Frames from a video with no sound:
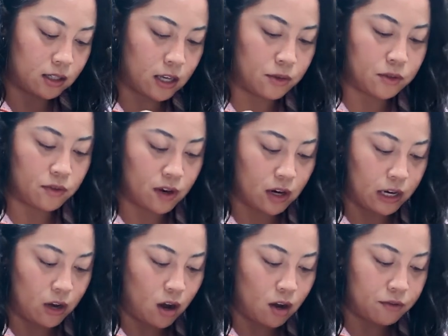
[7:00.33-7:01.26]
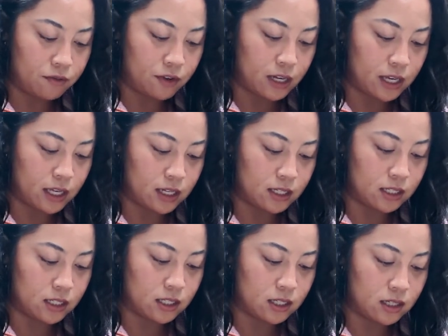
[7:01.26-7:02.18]
Leos are very
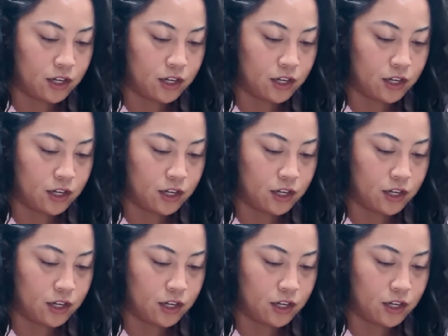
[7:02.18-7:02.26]
confident.